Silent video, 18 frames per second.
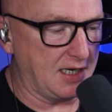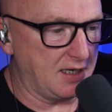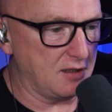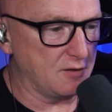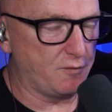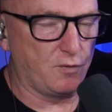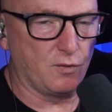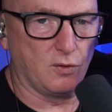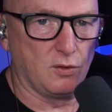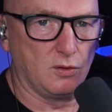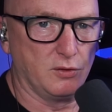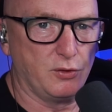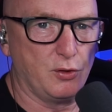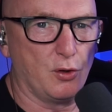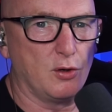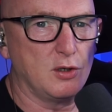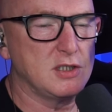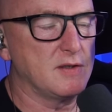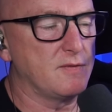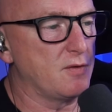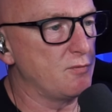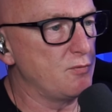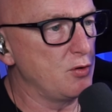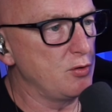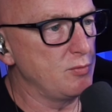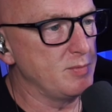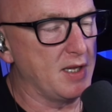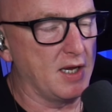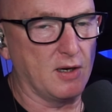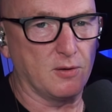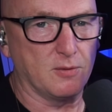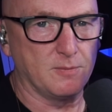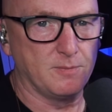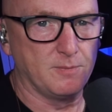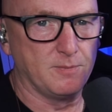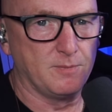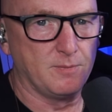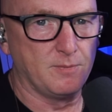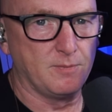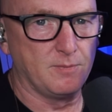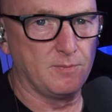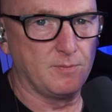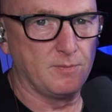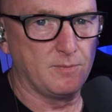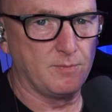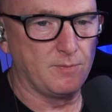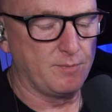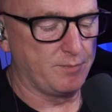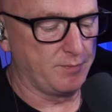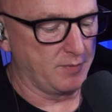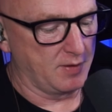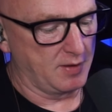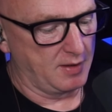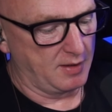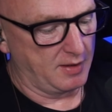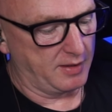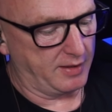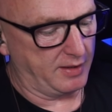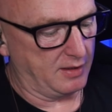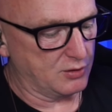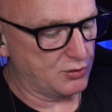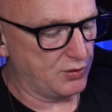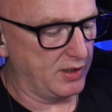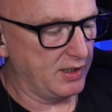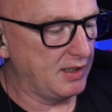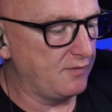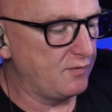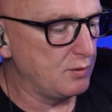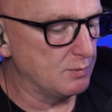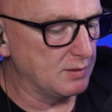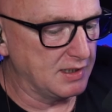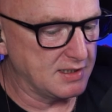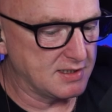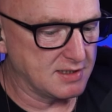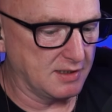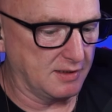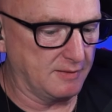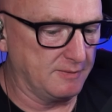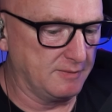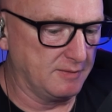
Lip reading: the full noise of the room now. And I'll try and give you a listen.